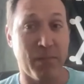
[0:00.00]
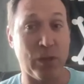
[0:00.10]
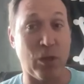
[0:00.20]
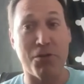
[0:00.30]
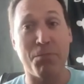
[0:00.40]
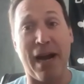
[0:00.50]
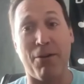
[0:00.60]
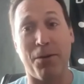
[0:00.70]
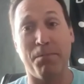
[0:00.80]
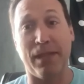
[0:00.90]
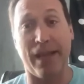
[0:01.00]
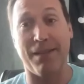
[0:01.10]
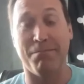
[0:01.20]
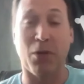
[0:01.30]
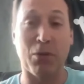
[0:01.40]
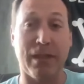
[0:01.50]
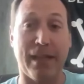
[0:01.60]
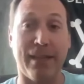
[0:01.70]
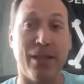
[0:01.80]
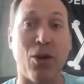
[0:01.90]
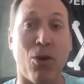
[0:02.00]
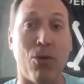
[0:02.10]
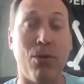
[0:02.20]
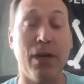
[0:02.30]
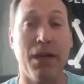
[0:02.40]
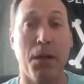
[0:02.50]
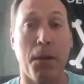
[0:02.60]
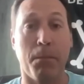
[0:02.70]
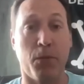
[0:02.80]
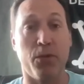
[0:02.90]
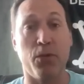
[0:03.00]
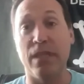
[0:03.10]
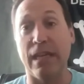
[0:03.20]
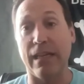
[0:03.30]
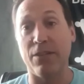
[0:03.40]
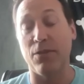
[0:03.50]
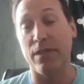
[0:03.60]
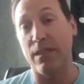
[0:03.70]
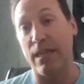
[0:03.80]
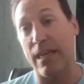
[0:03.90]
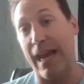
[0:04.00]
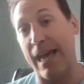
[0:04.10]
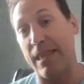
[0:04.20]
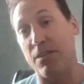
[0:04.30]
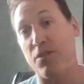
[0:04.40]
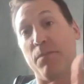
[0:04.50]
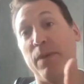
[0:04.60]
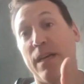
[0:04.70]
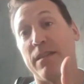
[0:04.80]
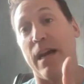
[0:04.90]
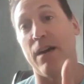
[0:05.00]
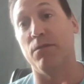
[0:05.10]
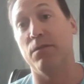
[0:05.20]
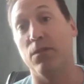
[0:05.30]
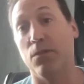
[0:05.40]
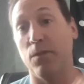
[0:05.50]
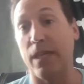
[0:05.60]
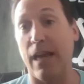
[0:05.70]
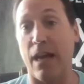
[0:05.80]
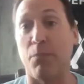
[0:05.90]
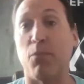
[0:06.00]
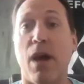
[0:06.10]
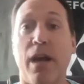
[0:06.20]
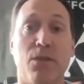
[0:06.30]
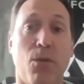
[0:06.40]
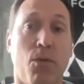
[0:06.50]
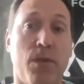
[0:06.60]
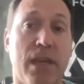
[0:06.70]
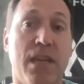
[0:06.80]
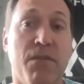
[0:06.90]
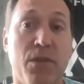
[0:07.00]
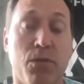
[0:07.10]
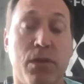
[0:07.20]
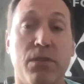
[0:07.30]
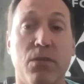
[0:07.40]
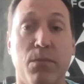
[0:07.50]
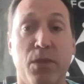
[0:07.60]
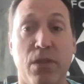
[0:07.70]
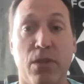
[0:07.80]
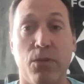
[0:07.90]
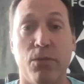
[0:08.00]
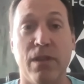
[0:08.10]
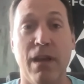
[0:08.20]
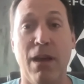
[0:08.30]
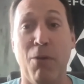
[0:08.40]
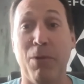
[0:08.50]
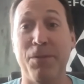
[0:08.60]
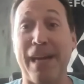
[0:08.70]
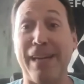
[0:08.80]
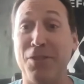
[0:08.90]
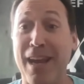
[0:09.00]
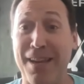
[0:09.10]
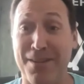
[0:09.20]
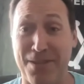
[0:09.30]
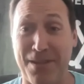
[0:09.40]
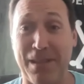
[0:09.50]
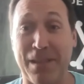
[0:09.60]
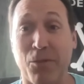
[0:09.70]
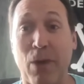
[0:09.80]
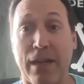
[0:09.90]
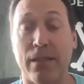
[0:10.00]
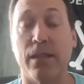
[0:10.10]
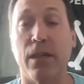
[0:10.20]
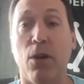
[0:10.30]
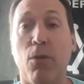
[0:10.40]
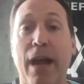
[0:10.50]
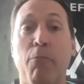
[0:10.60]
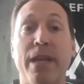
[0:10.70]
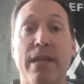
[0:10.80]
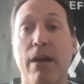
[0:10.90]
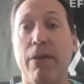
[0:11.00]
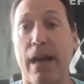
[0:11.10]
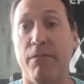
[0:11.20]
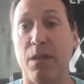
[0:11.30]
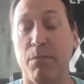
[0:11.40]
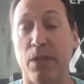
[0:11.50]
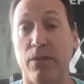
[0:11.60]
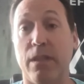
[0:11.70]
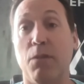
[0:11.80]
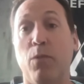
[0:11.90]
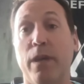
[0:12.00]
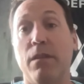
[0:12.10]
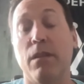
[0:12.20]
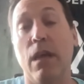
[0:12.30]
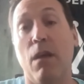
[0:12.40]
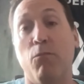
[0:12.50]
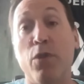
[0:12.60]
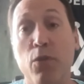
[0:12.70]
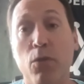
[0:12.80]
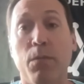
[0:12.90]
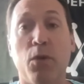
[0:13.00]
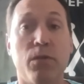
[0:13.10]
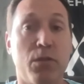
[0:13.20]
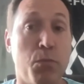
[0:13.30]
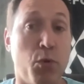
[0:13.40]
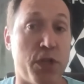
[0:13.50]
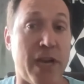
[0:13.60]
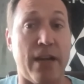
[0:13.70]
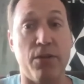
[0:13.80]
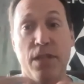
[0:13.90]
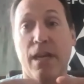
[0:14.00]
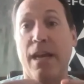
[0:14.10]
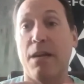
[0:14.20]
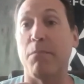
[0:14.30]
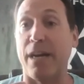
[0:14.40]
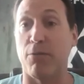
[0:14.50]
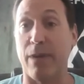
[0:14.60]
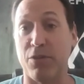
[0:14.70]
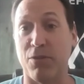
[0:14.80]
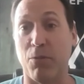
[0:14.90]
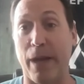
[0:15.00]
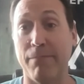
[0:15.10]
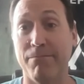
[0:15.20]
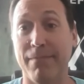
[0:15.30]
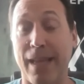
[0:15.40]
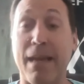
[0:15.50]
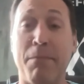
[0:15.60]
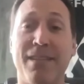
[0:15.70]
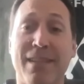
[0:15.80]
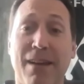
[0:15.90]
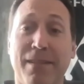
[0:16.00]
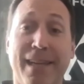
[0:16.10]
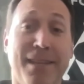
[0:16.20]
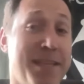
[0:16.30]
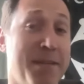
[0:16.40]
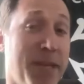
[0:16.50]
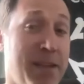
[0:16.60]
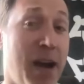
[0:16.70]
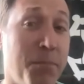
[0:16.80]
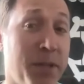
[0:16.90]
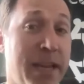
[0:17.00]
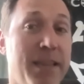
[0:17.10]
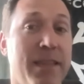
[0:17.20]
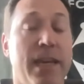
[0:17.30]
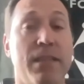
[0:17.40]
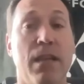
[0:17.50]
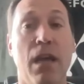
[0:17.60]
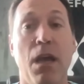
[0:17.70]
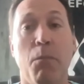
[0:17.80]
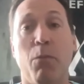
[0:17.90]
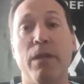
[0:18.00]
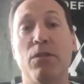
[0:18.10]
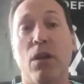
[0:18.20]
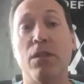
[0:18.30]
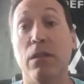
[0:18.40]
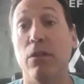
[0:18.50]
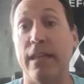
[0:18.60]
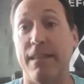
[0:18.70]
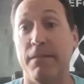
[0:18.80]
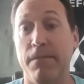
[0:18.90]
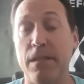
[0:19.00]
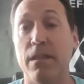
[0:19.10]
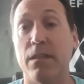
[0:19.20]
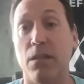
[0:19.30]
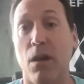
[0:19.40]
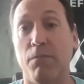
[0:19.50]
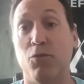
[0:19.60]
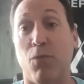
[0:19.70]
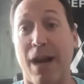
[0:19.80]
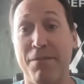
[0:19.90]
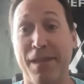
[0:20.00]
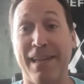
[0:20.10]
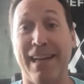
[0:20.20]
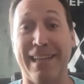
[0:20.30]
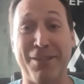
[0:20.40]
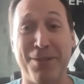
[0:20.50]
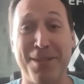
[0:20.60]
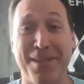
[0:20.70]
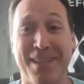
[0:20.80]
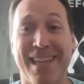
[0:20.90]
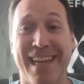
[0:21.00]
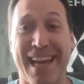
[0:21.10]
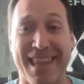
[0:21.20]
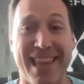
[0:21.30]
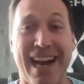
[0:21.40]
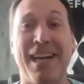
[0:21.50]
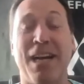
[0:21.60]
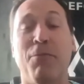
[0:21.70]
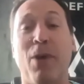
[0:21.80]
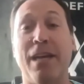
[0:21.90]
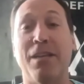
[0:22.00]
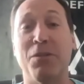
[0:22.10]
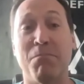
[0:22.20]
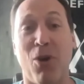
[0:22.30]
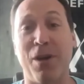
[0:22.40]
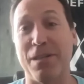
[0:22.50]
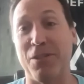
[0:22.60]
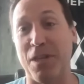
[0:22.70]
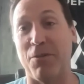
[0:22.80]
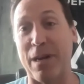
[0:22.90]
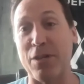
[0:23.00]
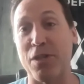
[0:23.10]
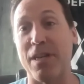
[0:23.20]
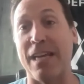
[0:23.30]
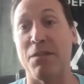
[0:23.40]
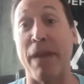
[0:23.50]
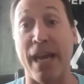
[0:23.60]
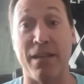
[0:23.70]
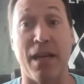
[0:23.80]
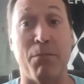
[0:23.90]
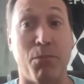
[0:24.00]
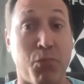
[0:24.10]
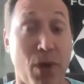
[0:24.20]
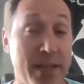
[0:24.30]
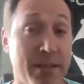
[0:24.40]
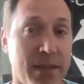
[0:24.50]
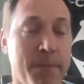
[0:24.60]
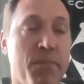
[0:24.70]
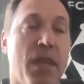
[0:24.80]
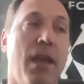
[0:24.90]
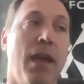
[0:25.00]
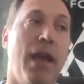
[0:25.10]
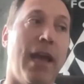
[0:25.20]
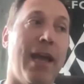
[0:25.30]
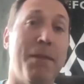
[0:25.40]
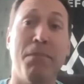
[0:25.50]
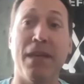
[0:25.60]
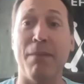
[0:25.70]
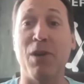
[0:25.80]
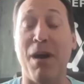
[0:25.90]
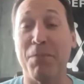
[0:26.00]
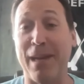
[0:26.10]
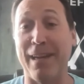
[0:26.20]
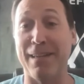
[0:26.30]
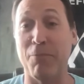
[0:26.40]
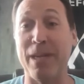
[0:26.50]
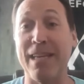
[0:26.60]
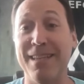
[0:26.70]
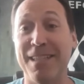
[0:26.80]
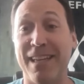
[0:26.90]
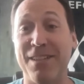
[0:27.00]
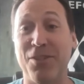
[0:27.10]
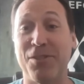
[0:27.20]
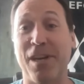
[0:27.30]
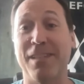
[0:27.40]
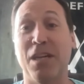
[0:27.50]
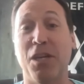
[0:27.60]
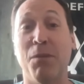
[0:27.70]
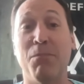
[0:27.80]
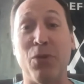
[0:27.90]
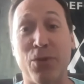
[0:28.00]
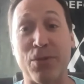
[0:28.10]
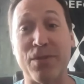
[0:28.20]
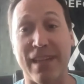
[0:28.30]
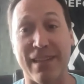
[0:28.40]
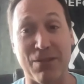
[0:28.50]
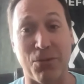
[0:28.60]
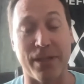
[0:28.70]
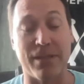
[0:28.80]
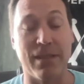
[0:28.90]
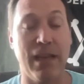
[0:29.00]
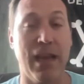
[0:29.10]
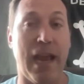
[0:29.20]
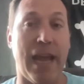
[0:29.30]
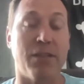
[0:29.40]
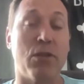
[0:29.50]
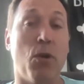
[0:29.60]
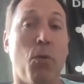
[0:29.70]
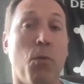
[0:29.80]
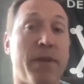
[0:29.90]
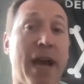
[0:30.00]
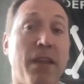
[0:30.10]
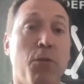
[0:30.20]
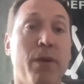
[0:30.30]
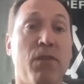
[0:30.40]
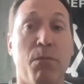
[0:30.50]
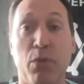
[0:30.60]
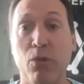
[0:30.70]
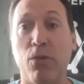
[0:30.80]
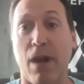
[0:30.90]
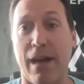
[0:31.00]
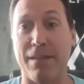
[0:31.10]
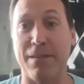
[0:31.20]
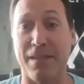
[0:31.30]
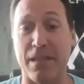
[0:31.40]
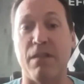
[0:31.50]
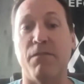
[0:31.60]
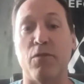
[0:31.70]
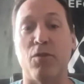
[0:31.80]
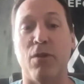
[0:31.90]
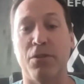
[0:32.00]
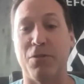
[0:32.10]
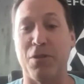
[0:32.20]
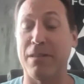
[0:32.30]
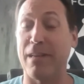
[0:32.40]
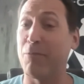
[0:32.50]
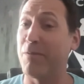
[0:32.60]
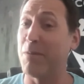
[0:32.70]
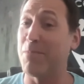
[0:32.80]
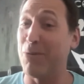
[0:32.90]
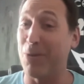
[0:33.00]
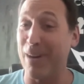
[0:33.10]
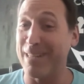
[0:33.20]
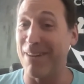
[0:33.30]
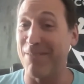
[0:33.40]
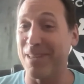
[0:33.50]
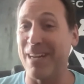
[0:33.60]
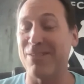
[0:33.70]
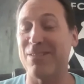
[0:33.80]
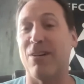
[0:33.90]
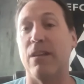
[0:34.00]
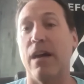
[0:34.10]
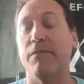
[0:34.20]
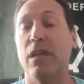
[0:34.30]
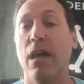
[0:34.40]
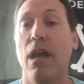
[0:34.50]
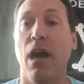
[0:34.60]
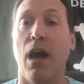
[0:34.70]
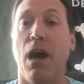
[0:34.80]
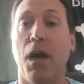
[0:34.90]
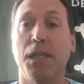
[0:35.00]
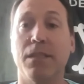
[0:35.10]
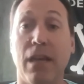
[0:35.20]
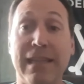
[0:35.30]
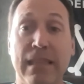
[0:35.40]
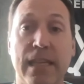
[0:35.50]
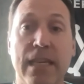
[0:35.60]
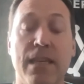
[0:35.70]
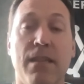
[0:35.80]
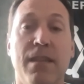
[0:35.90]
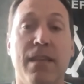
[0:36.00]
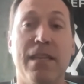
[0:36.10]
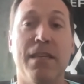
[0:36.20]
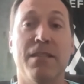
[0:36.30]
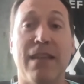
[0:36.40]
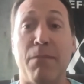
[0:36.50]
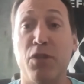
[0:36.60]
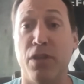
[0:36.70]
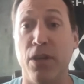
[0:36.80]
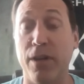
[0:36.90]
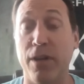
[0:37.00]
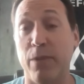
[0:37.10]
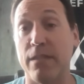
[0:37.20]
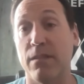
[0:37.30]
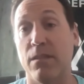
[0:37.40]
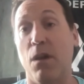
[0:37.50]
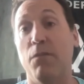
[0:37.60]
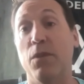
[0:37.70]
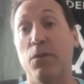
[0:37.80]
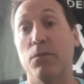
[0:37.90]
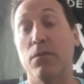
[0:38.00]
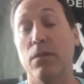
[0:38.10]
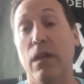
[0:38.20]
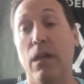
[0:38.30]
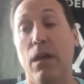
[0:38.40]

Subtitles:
Large power plant, most likely coal, producing electricity and then shipping it down to the enterprise or the individual consumer to use. Well, that changed a little while ago, and we now have the ability with renewables to push energy in a bidirectional way. And that might sound like it didn't complicate things, but when you start to look at the physics of driving electricity in that kind of way to market generation and demand and pricing, it became complicated, and we needed to interject computers into it. And so now that we've computerized this infrastructure, just like we've computerized everything else in our lives, suddenly the cybersecurity risks of those